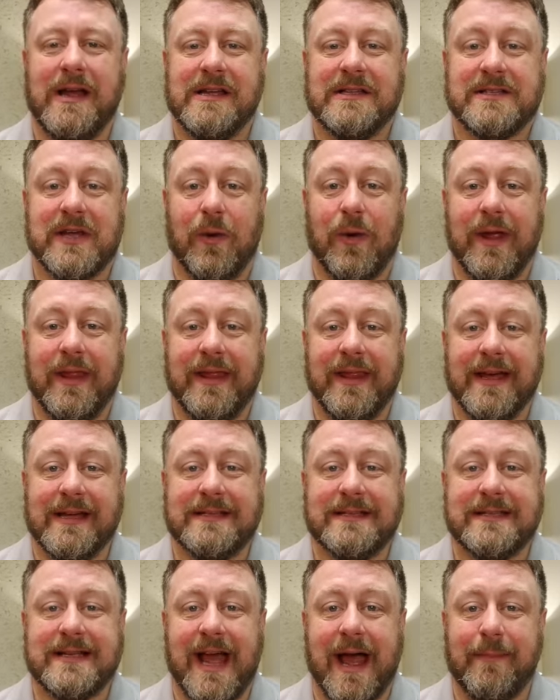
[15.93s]
So in
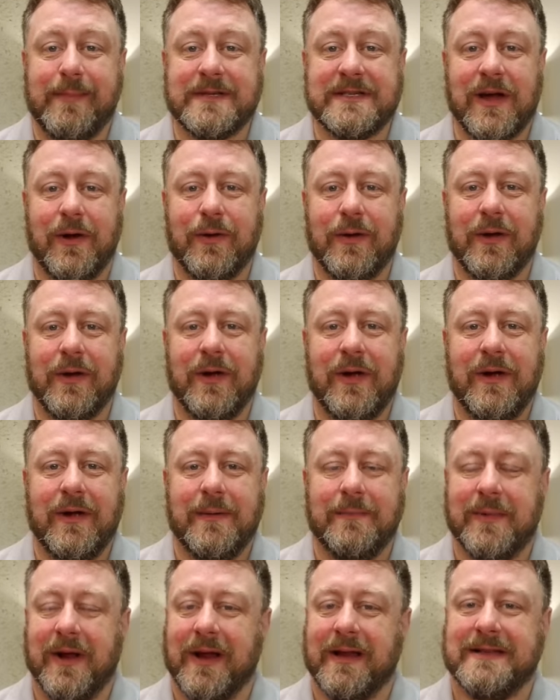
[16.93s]
this episode,
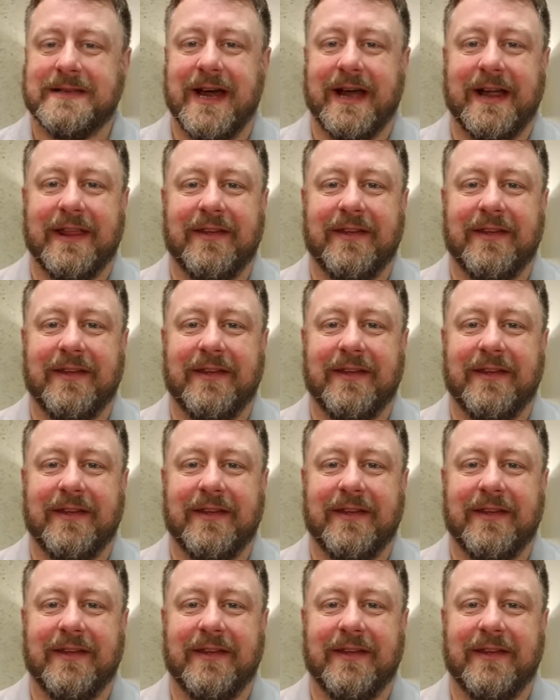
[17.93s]
I'm going to tell